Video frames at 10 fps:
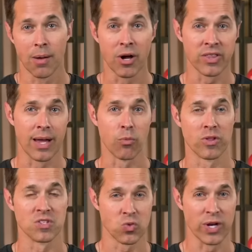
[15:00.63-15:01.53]
Among them were
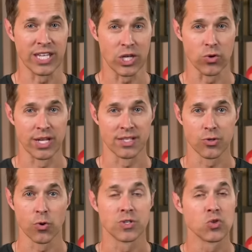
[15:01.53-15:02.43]
the swing Juden,
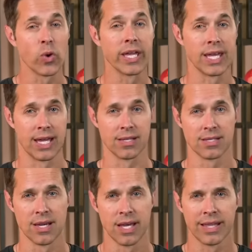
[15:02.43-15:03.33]
or swing
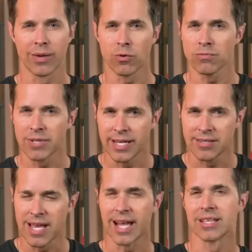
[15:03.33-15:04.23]
kids. They weren't
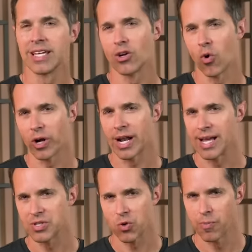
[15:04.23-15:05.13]
exactly an
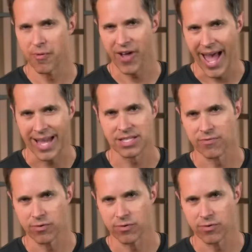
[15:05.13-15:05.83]
organized group of active